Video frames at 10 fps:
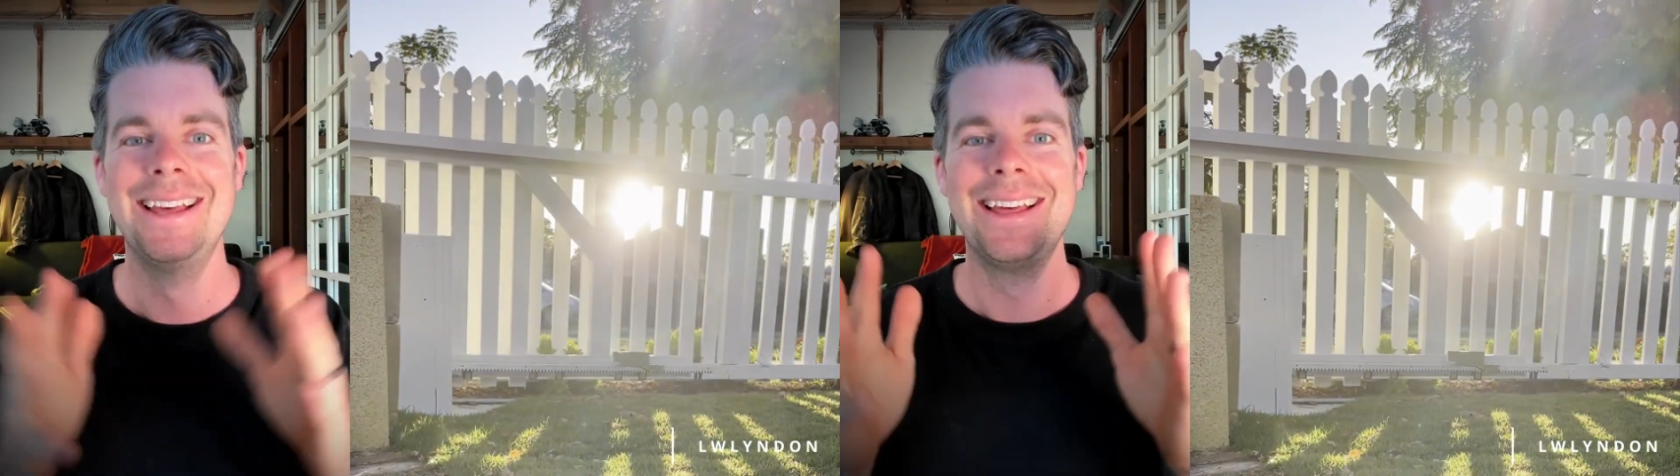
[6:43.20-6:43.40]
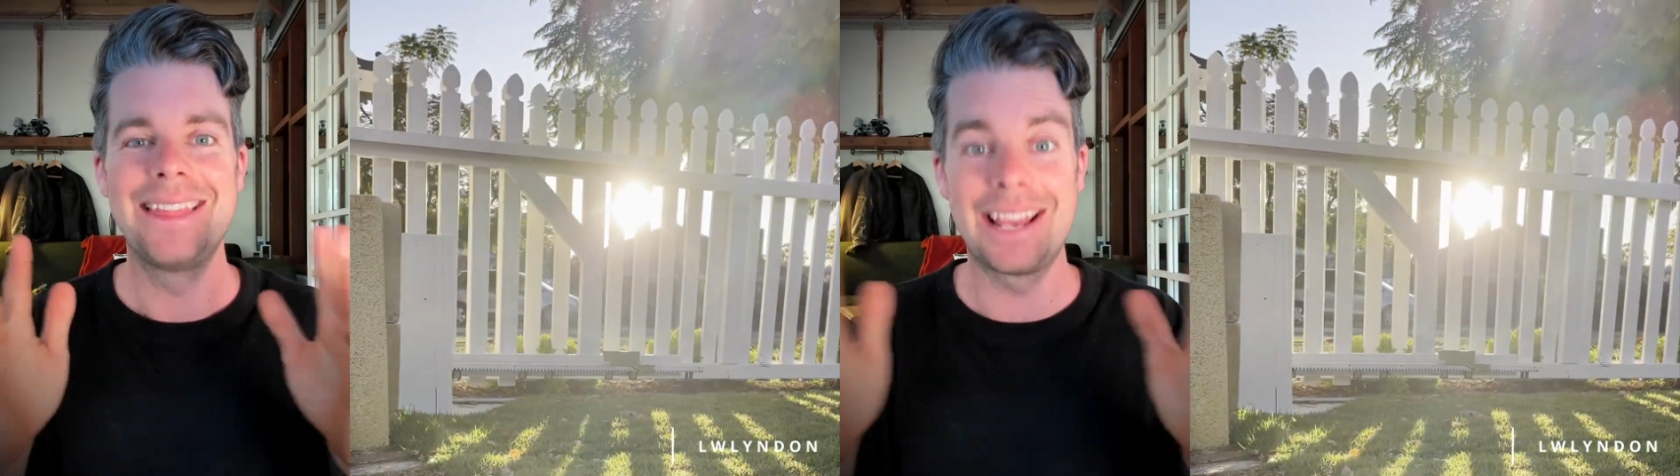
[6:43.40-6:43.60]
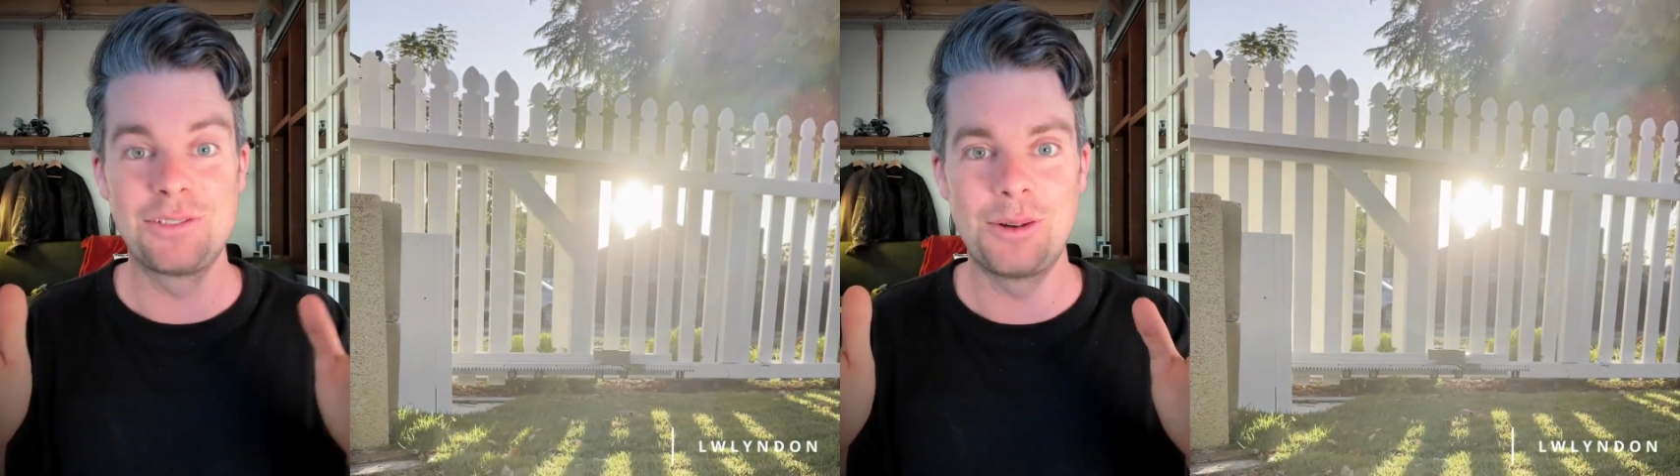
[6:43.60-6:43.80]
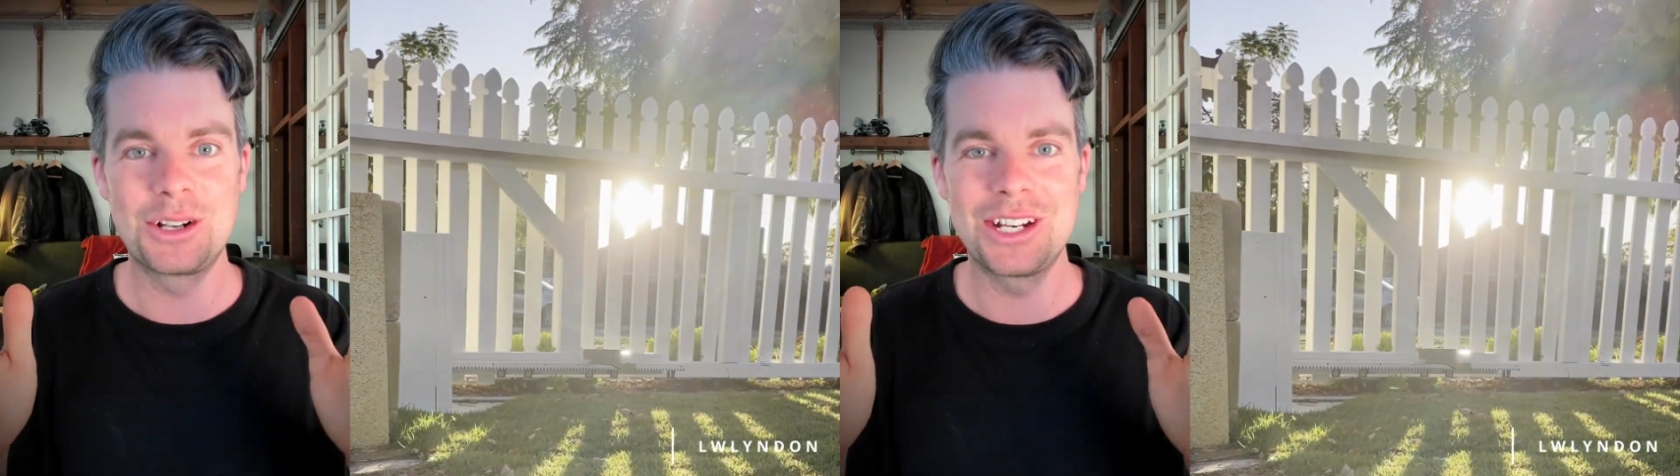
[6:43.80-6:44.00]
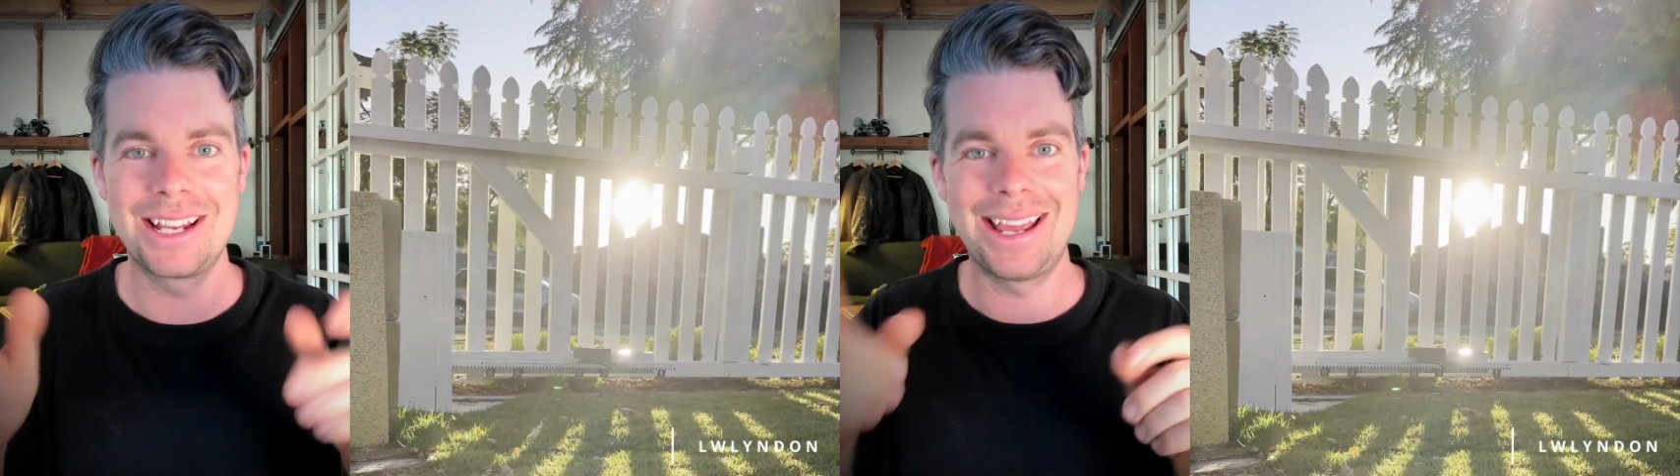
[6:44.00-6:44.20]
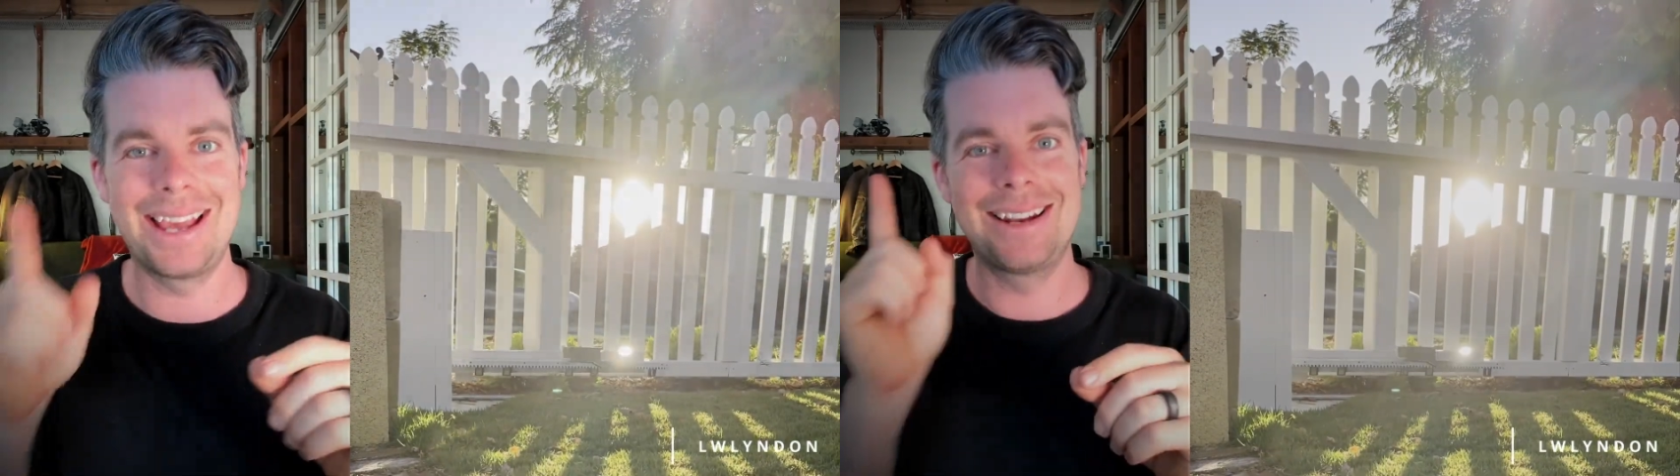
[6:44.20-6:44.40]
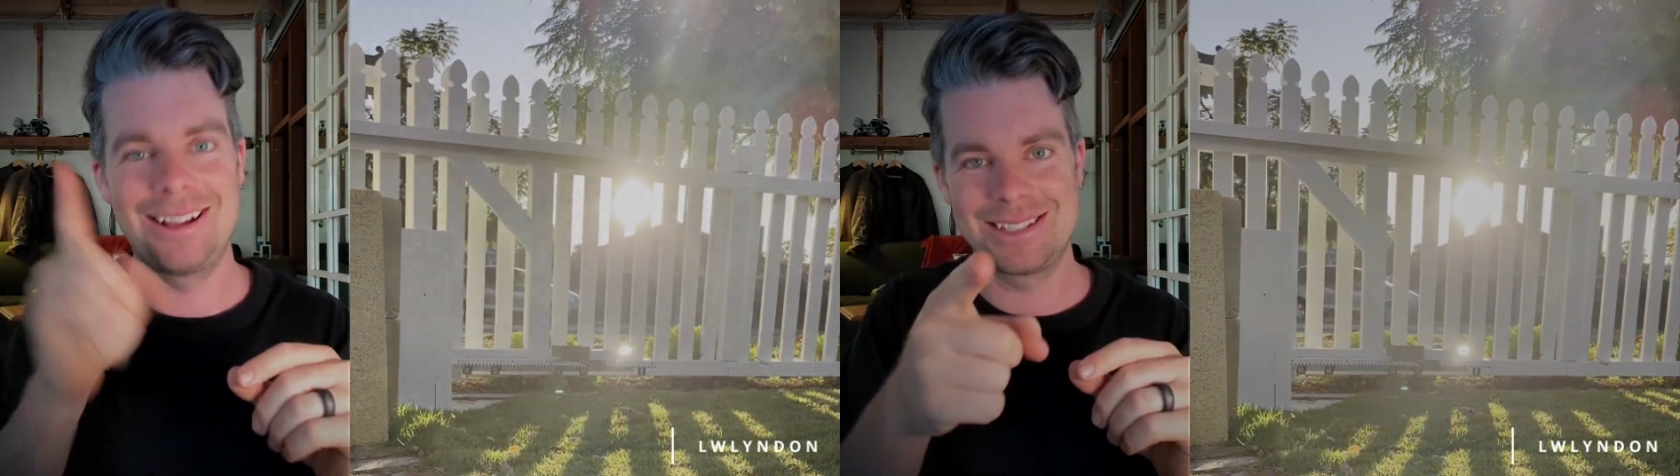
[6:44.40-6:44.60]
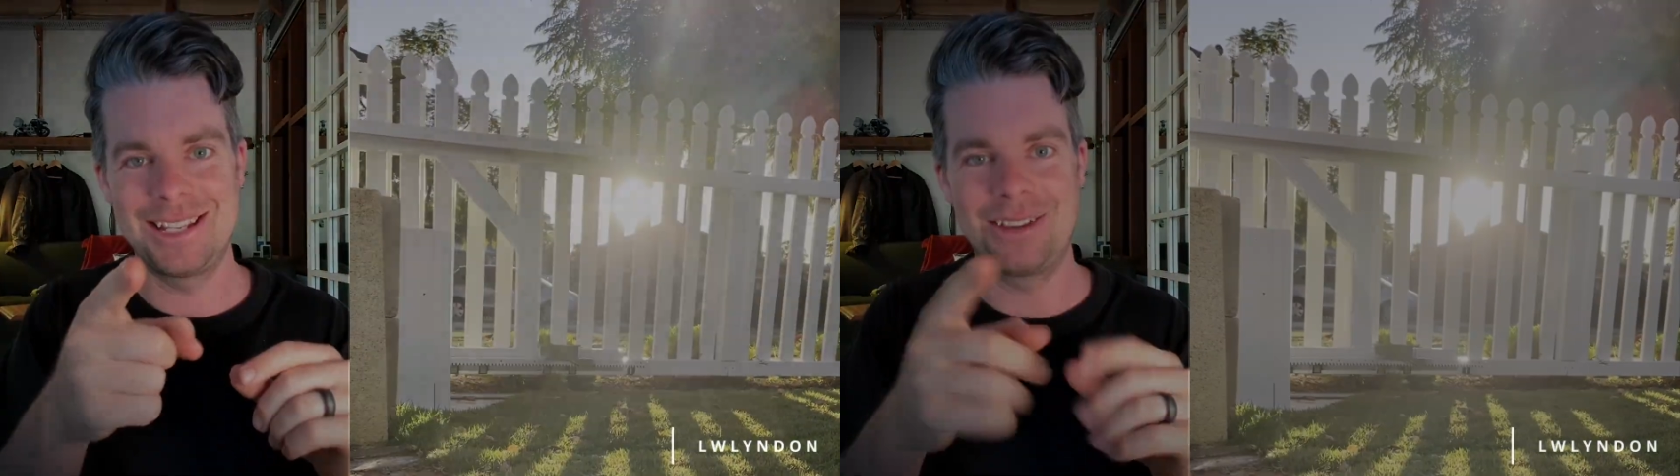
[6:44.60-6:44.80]
Thanks for watching, and I'll
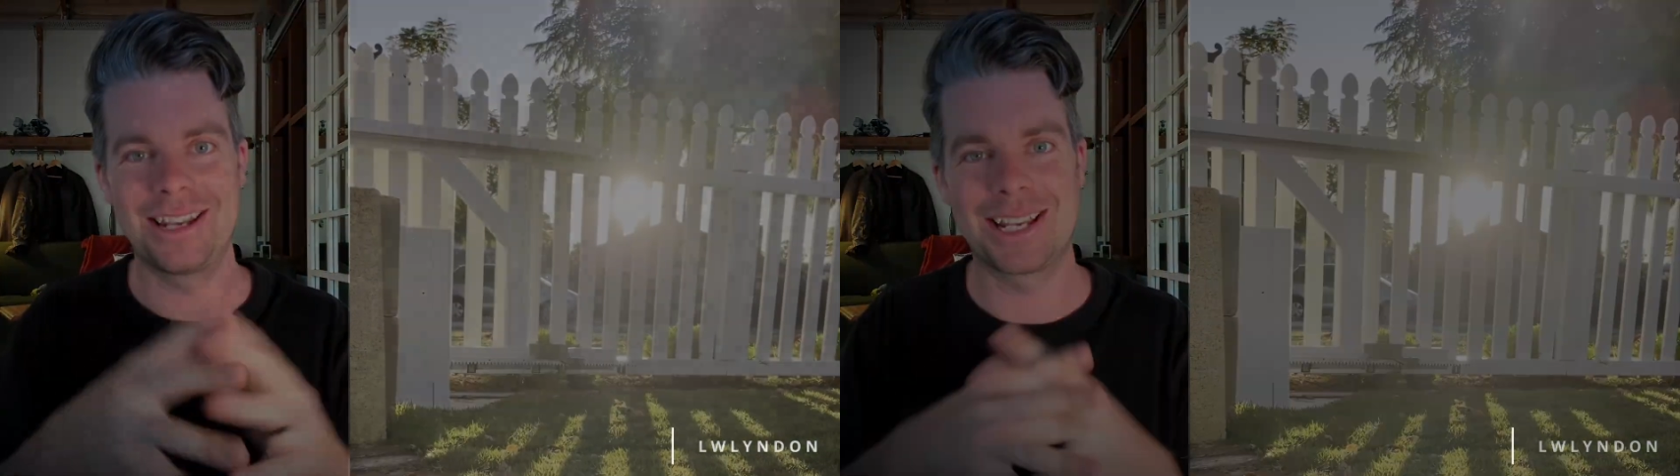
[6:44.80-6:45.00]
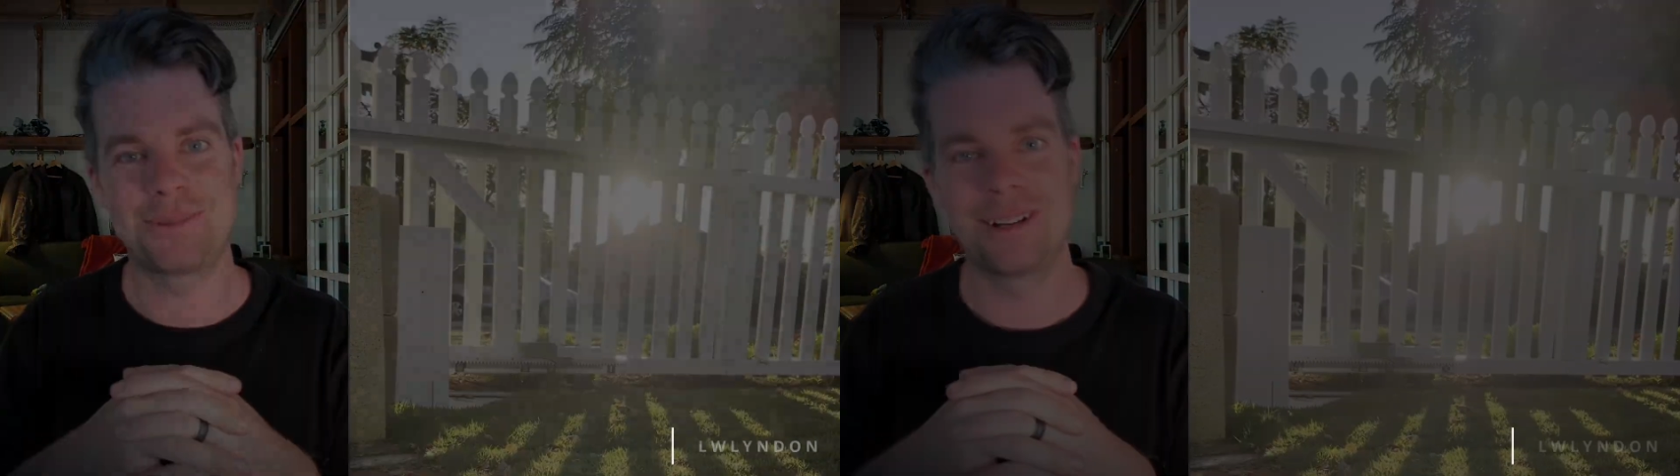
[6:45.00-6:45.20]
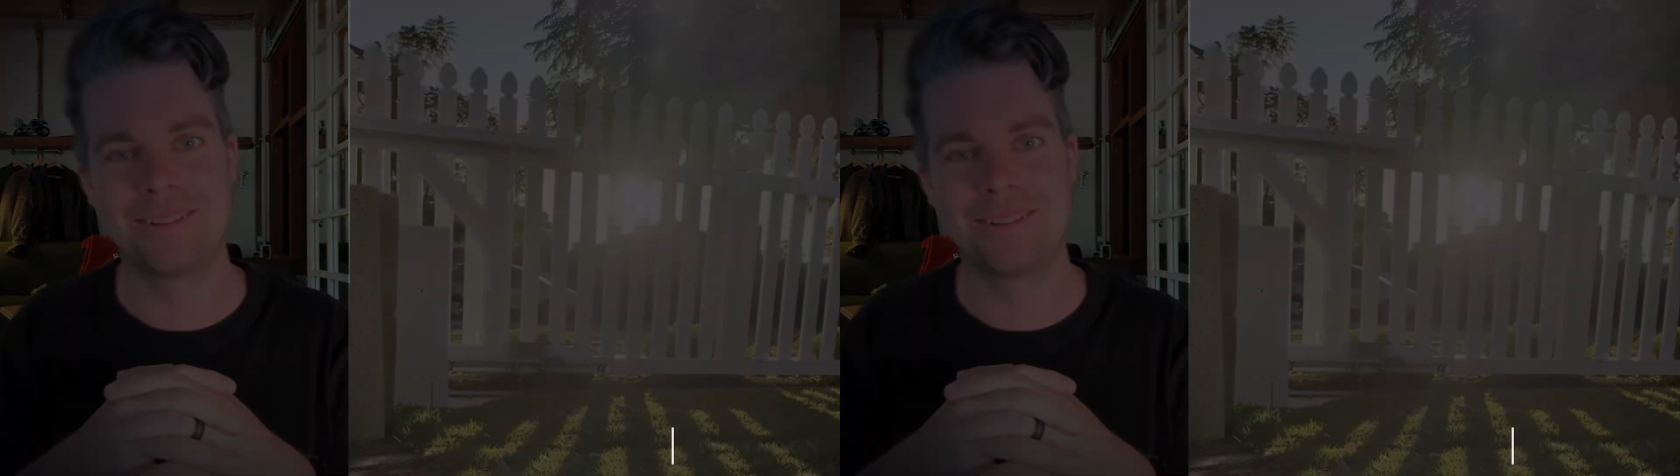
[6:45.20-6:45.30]
see you in the next one.